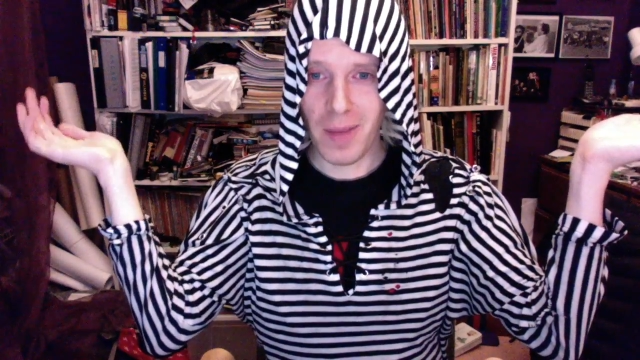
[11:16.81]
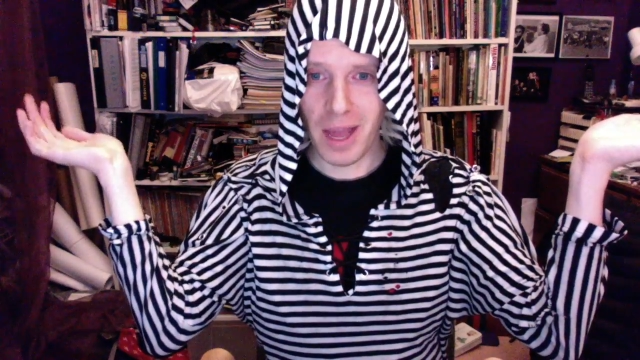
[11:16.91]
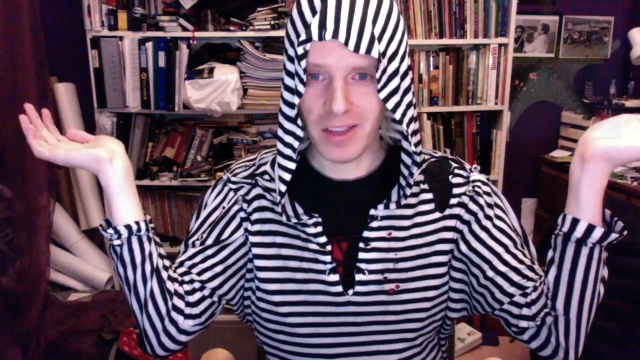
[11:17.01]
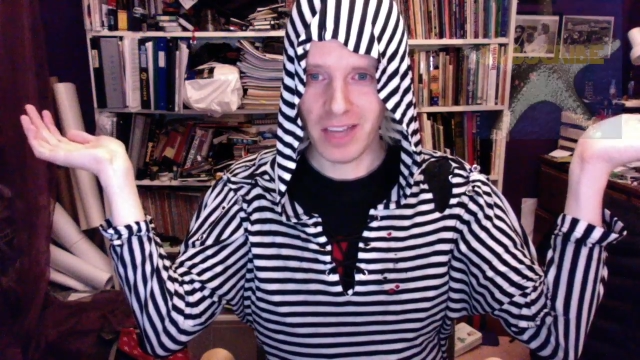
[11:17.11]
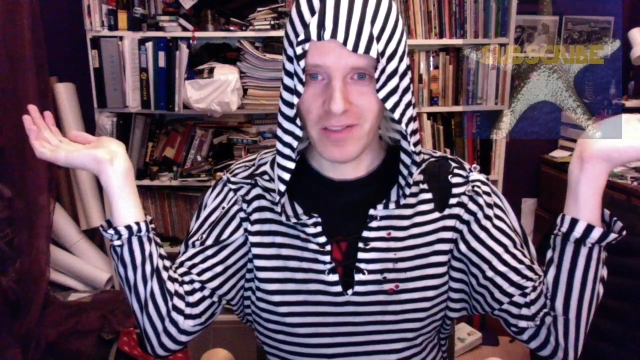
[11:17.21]
I
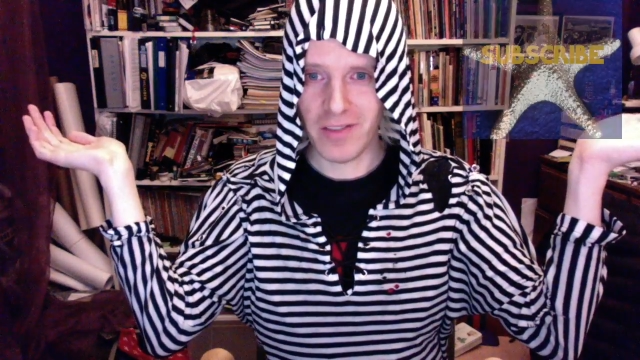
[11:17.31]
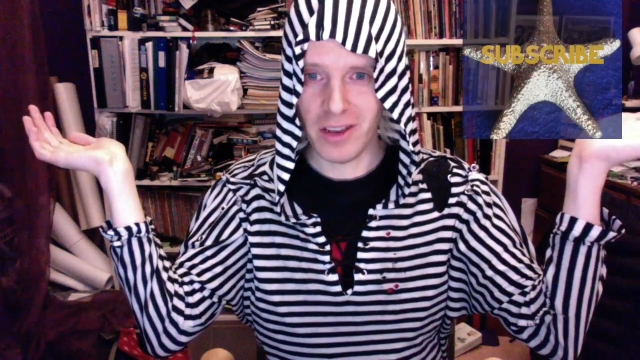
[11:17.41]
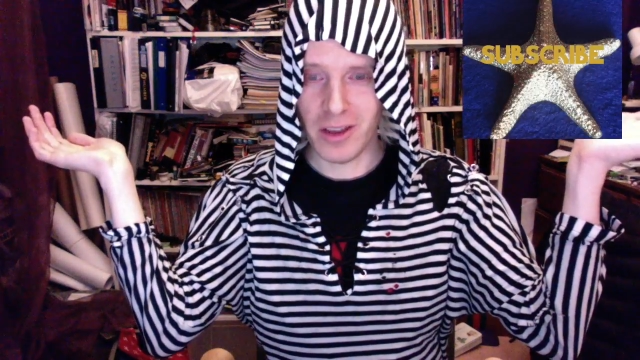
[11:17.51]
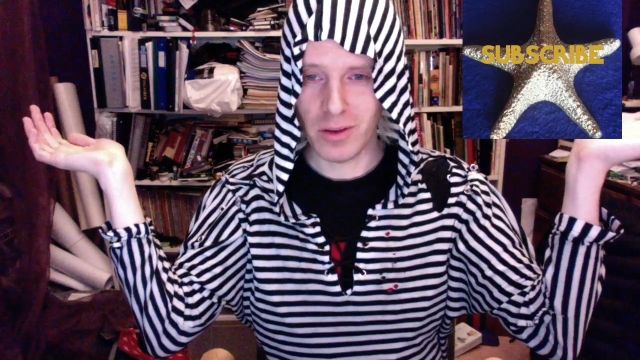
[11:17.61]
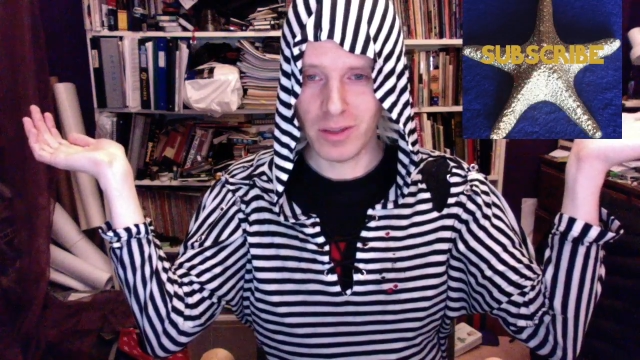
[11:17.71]
have
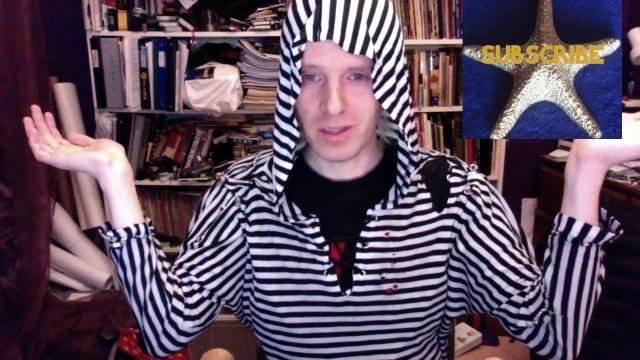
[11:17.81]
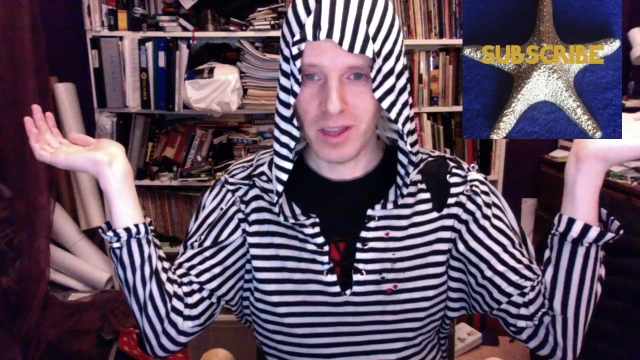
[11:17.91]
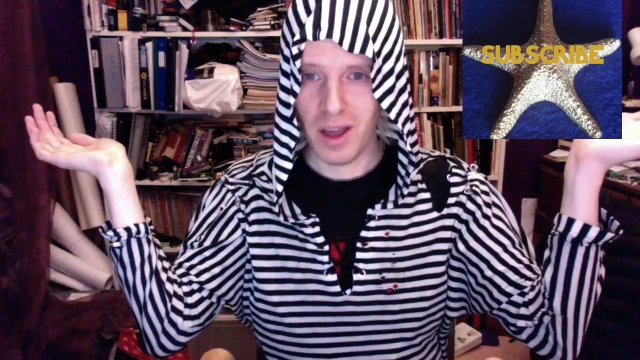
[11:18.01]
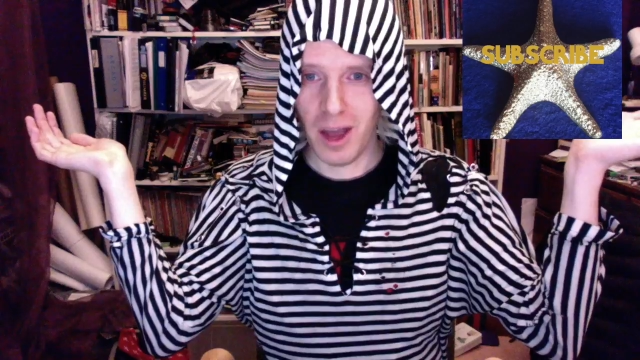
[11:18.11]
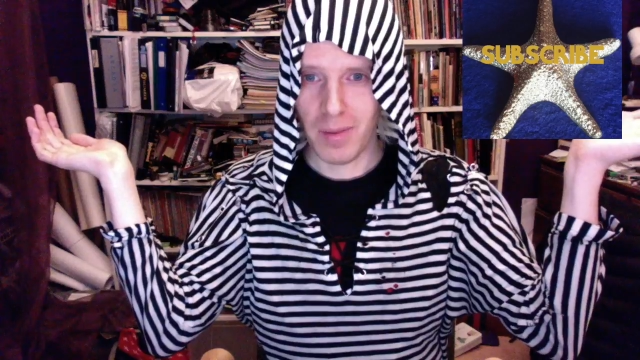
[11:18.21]
videos
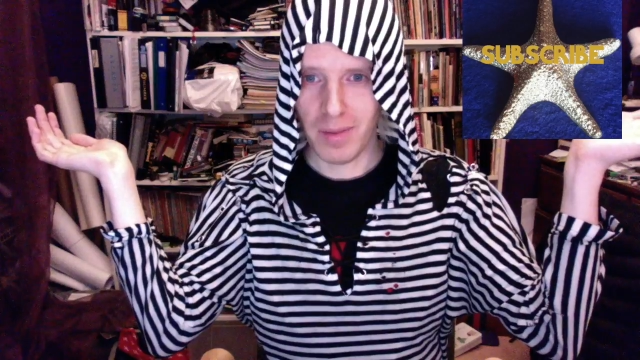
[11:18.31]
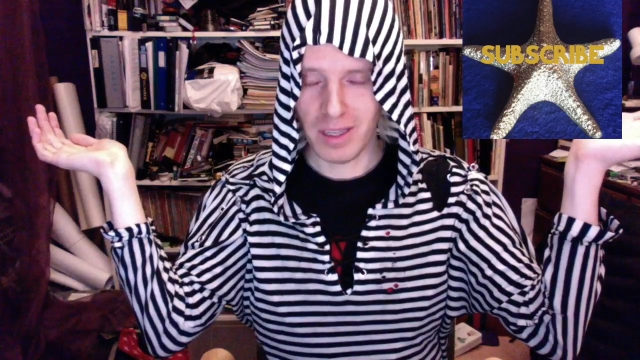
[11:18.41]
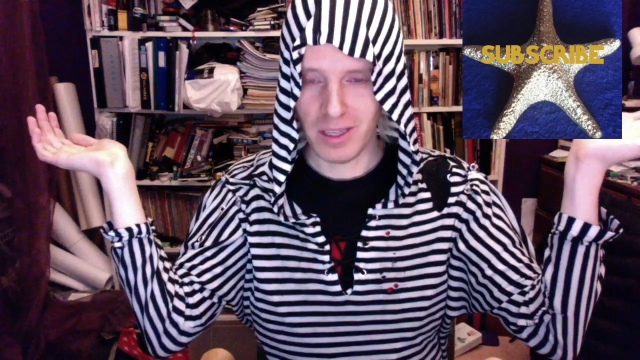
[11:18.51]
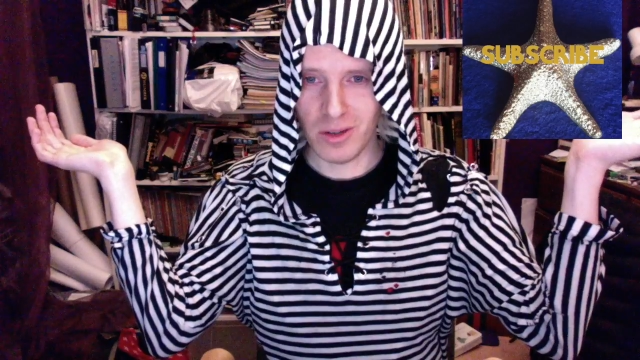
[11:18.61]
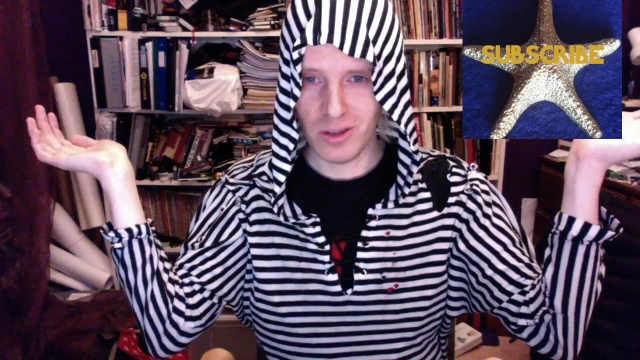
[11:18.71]
on
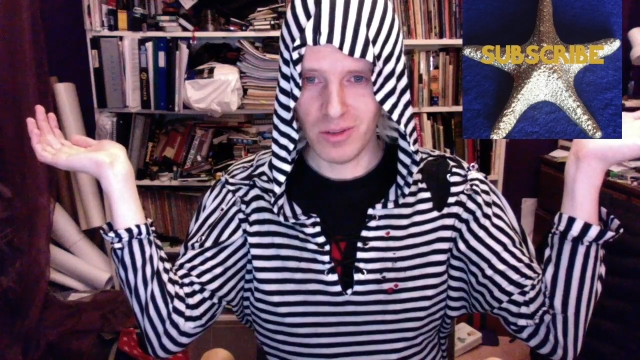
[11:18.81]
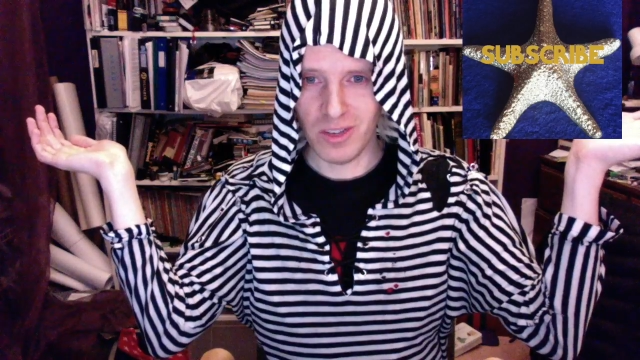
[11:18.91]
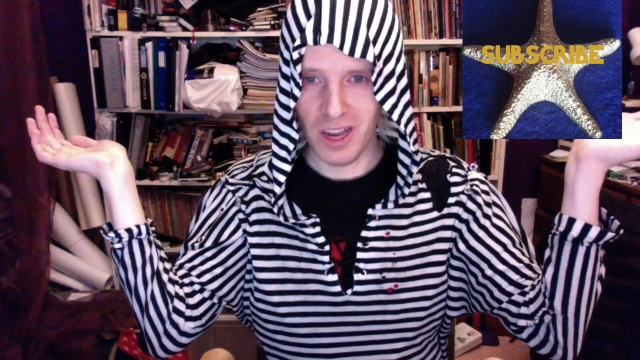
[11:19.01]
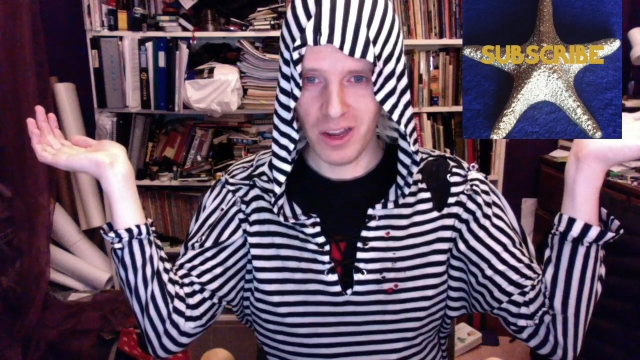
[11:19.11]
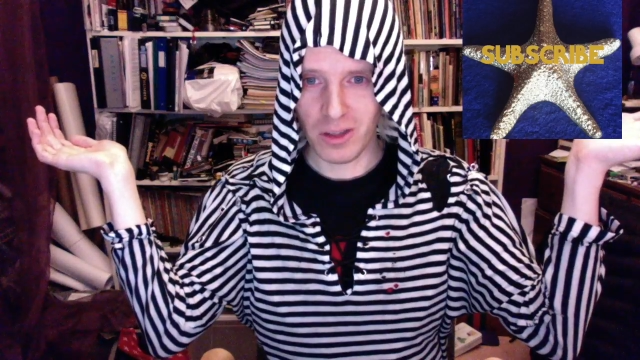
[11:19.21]
this YouTube
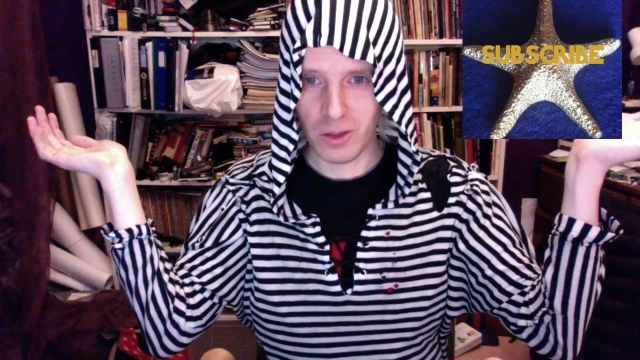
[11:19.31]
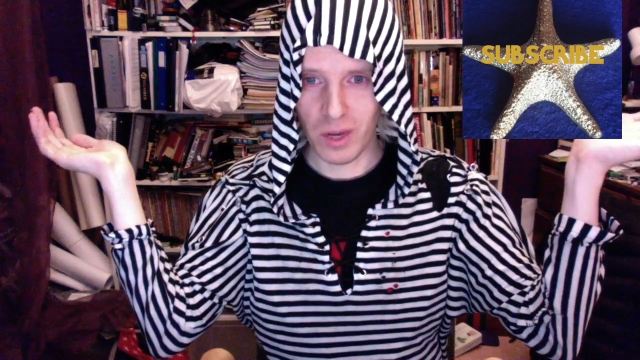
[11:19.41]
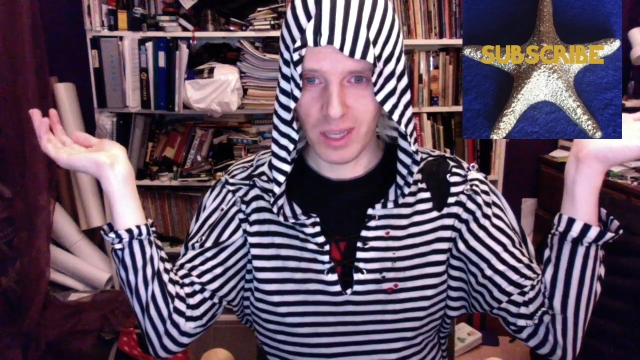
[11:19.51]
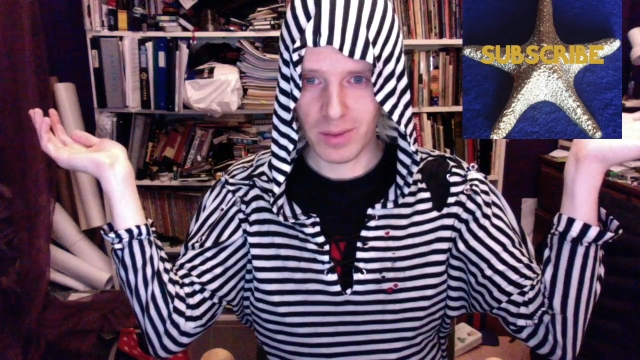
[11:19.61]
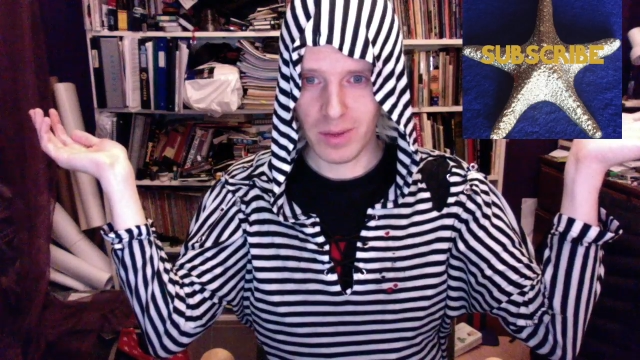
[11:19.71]
channel
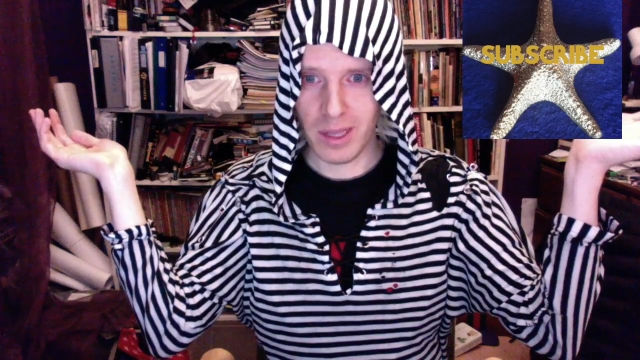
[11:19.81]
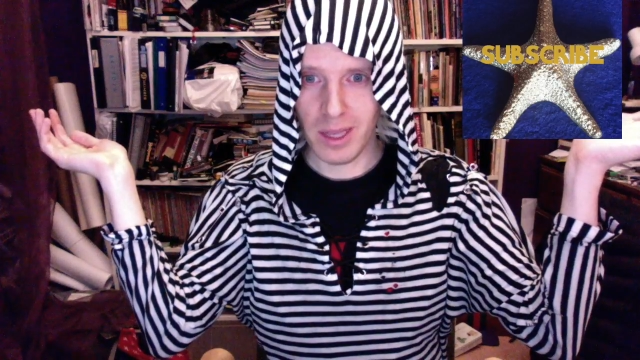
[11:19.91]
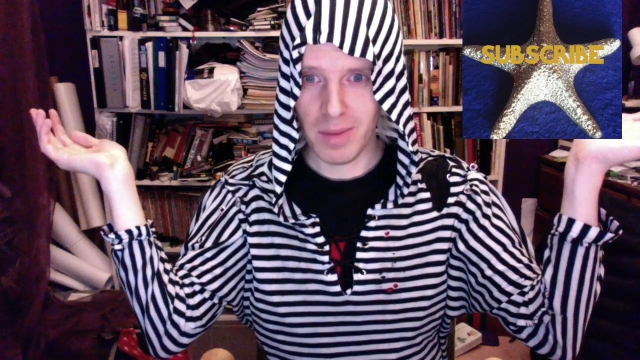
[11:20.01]
twice weekly,